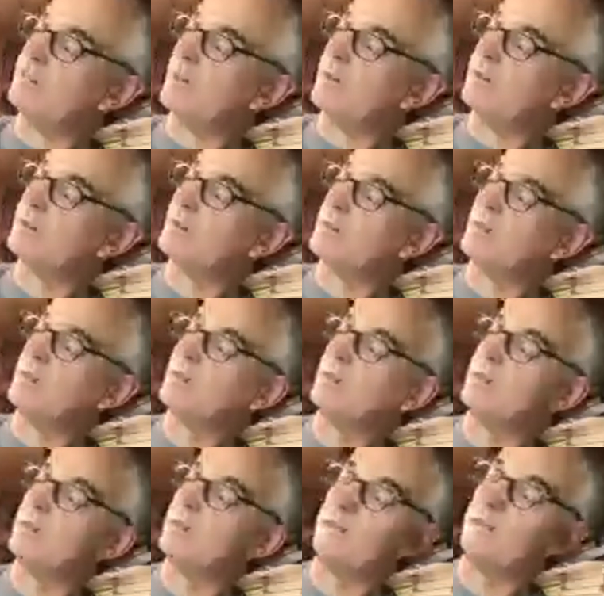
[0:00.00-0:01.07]
So
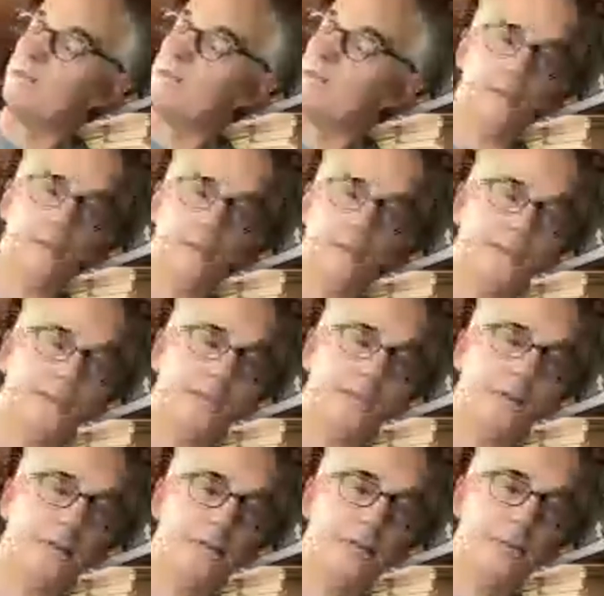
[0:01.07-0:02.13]
these are
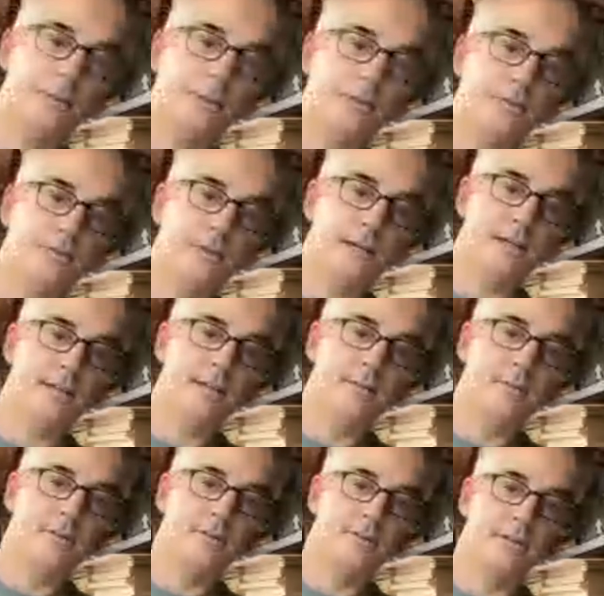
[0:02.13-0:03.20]
about 2 inches wide,
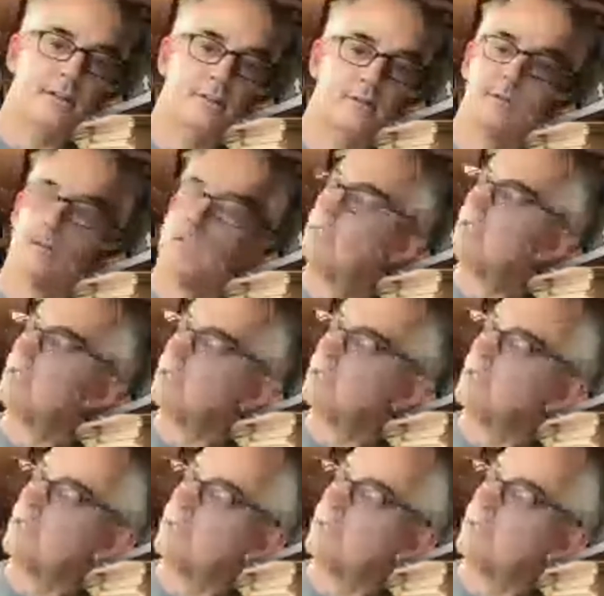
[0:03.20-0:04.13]
this section right here.